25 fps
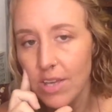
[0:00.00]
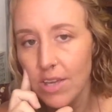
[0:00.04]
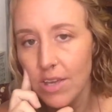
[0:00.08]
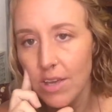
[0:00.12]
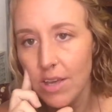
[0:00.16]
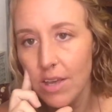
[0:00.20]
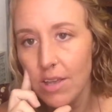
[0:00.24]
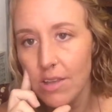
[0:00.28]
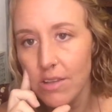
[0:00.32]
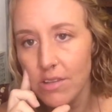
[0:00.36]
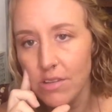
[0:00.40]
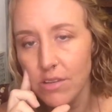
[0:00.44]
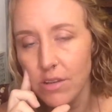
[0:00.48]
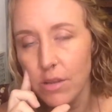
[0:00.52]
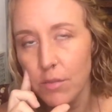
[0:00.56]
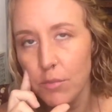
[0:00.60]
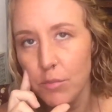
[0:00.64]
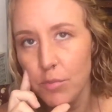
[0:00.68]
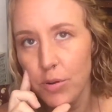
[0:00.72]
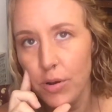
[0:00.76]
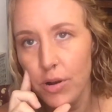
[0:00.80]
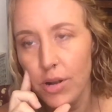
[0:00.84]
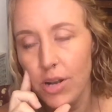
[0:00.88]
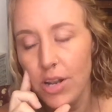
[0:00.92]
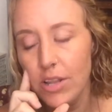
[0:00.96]
It's
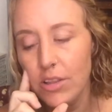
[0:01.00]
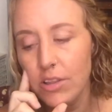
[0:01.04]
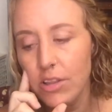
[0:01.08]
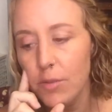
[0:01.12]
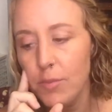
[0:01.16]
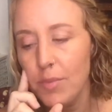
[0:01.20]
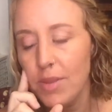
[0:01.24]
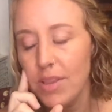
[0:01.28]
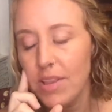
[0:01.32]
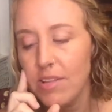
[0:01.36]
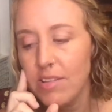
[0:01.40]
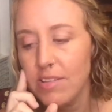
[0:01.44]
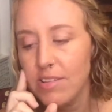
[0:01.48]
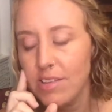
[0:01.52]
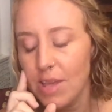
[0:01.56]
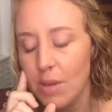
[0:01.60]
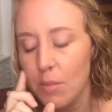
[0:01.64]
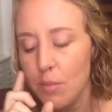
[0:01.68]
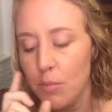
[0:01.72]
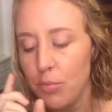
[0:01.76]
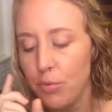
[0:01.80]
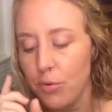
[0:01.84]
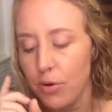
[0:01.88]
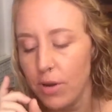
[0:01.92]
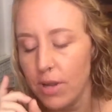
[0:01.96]
probably not gonna be the same
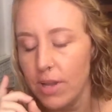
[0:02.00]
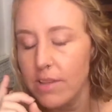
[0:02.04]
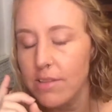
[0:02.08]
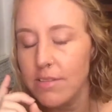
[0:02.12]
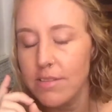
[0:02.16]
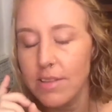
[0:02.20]
price.